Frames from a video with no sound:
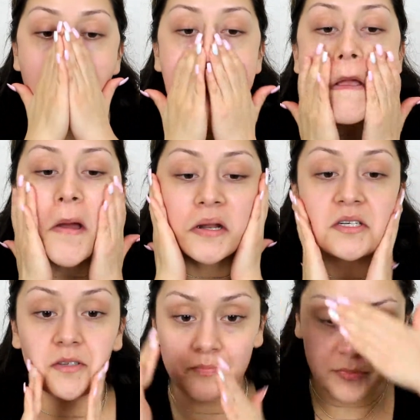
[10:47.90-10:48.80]

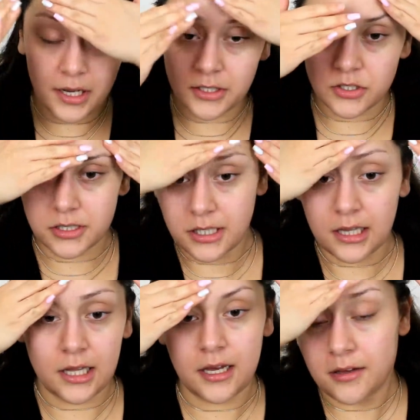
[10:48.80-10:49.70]
And I just
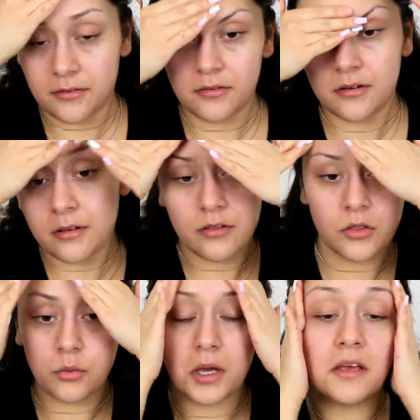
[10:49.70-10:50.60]
love
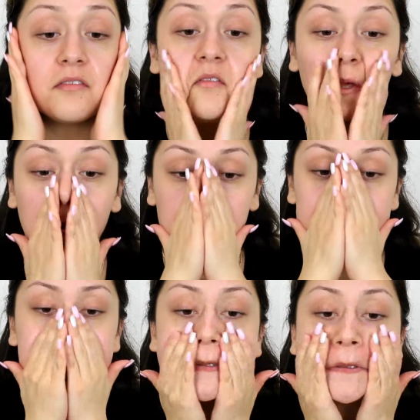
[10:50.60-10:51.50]
the way it
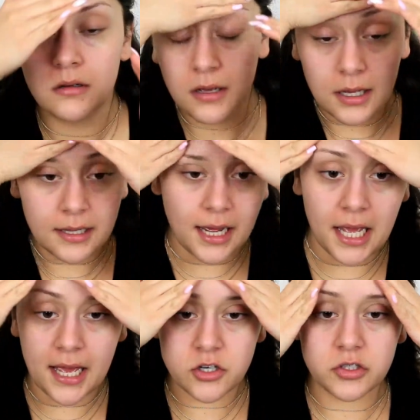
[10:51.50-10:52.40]
feels. And I
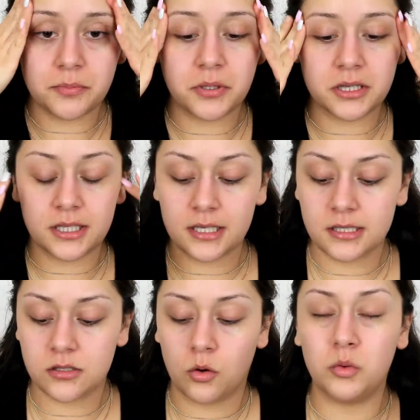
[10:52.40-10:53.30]
actually put
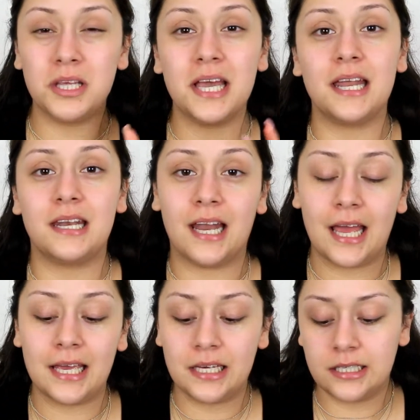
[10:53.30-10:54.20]
this only at
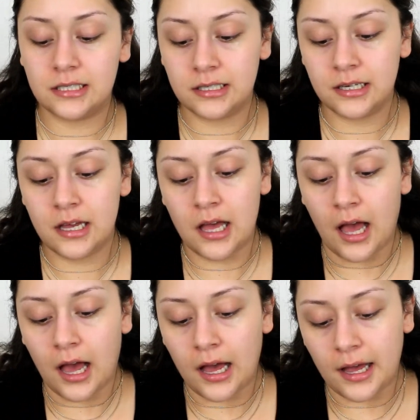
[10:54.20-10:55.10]
night.
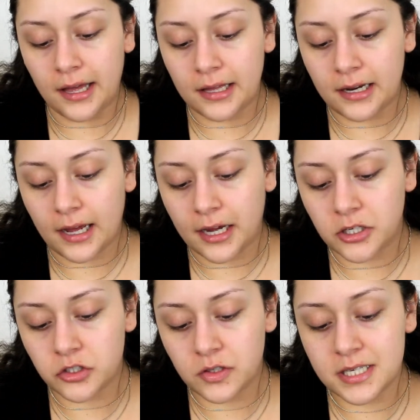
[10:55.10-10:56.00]
It
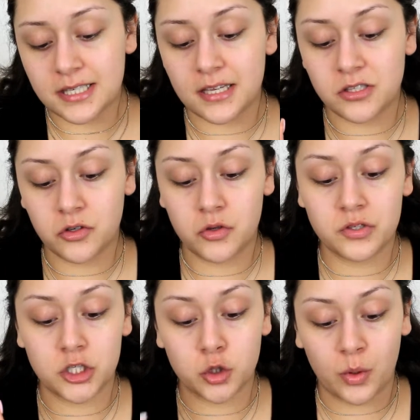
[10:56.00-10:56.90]
actually says to use
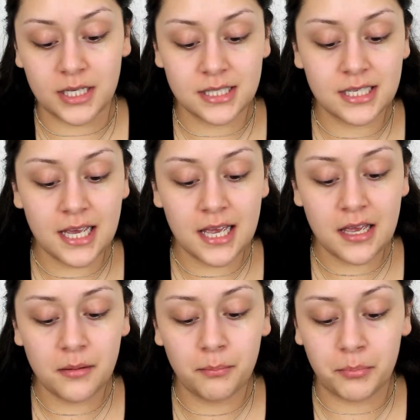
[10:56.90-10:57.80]
it twice a
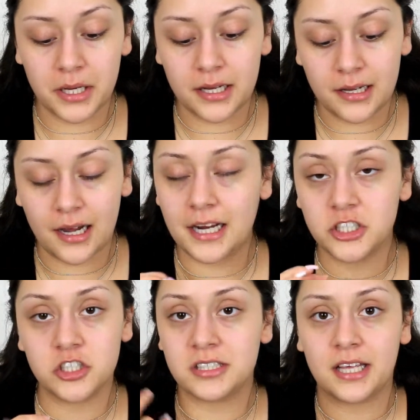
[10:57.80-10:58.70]
day, but I
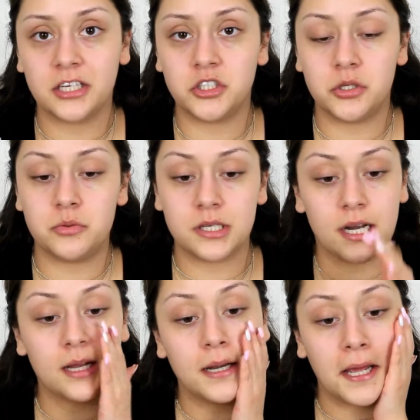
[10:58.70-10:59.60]
just like to use it
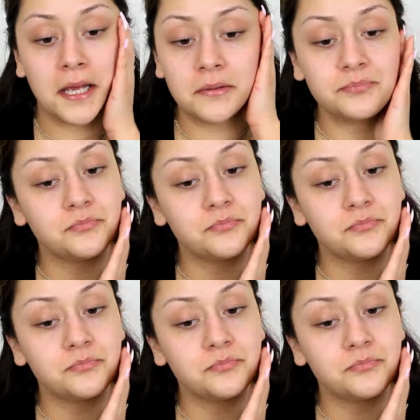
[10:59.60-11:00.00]
at night.